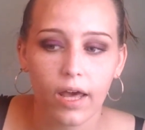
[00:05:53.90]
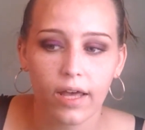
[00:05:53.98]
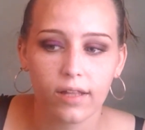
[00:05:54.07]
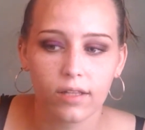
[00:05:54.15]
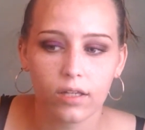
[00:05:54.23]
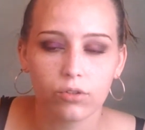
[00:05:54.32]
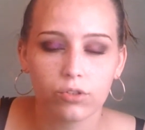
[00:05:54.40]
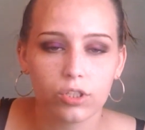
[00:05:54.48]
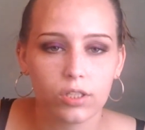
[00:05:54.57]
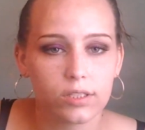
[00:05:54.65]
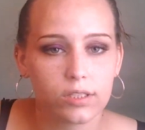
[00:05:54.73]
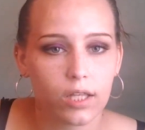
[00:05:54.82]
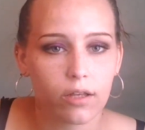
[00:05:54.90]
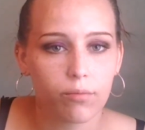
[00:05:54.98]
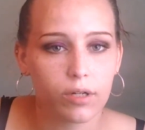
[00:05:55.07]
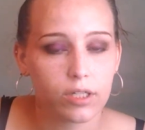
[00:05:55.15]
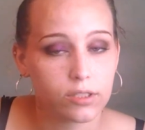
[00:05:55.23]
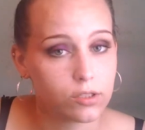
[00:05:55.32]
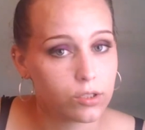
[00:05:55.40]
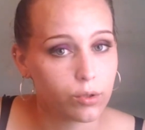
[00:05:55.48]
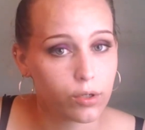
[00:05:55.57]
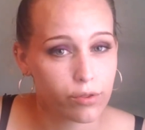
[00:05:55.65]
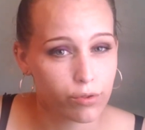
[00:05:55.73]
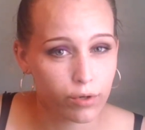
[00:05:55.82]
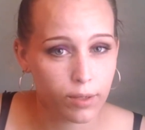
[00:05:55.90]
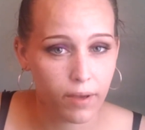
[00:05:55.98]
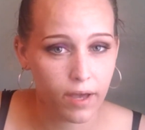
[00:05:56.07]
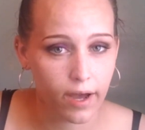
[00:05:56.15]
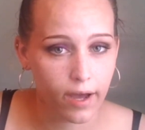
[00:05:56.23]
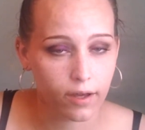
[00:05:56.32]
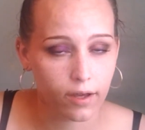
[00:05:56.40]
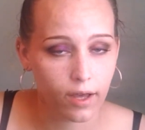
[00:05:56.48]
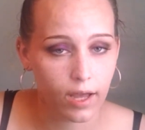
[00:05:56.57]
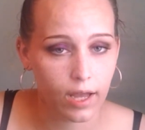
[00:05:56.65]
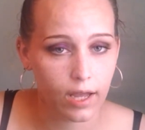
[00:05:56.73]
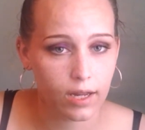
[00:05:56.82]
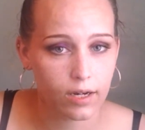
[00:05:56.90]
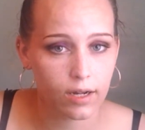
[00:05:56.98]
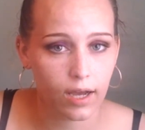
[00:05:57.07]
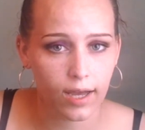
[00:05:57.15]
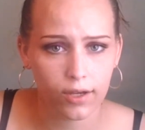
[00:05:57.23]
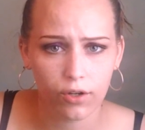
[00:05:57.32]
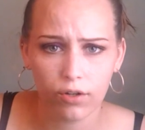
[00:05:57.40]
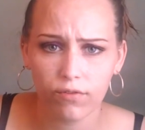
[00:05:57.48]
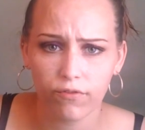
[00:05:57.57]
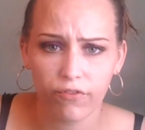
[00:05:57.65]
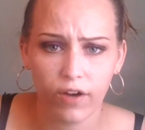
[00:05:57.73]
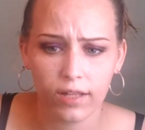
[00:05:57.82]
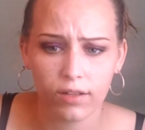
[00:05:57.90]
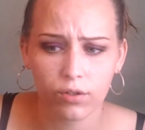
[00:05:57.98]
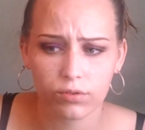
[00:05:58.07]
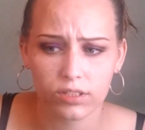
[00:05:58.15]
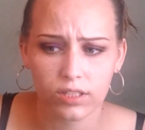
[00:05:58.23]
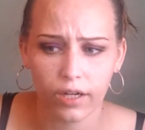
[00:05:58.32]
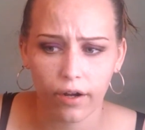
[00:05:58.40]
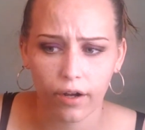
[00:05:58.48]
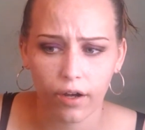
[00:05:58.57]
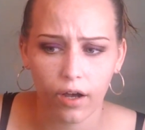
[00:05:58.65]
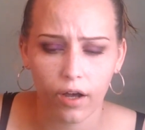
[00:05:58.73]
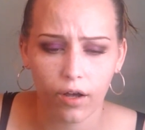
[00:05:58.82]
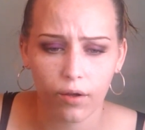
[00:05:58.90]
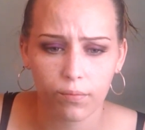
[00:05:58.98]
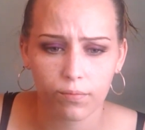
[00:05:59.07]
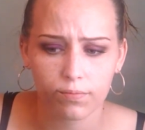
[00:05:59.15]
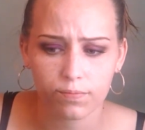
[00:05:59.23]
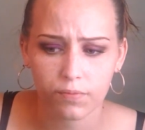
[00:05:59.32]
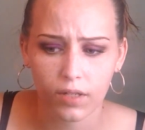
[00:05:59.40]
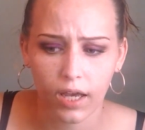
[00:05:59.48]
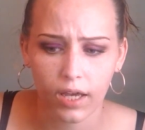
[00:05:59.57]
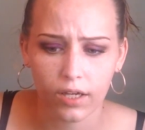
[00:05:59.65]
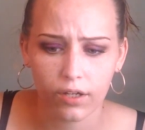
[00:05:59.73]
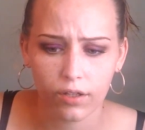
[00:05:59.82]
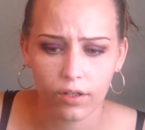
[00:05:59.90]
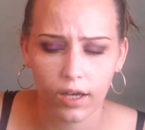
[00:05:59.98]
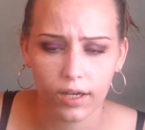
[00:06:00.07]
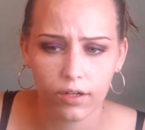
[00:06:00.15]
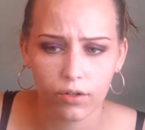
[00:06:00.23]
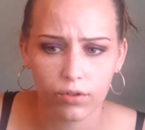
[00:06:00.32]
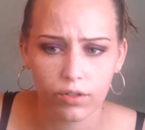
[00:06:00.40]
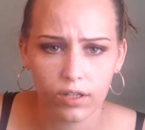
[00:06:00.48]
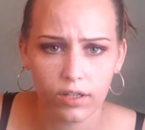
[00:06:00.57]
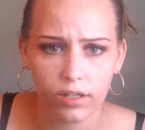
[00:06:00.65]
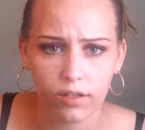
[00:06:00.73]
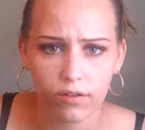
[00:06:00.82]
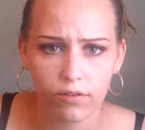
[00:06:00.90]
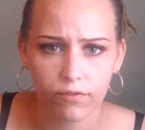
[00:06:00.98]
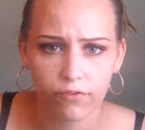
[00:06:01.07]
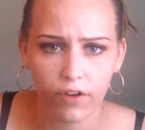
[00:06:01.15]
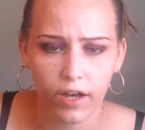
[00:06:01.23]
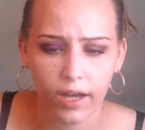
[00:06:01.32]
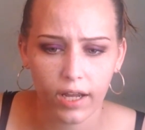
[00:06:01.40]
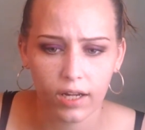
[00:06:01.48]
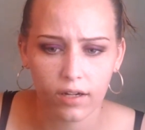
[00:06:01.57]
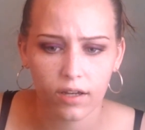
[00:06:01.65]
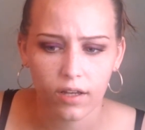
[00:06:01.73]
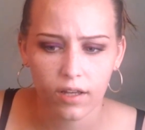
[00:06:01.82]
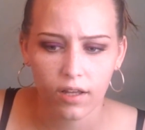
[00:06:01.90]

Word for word: and they usually sell them in a 2 or 3 pack, and I couldn't find those there. I could only find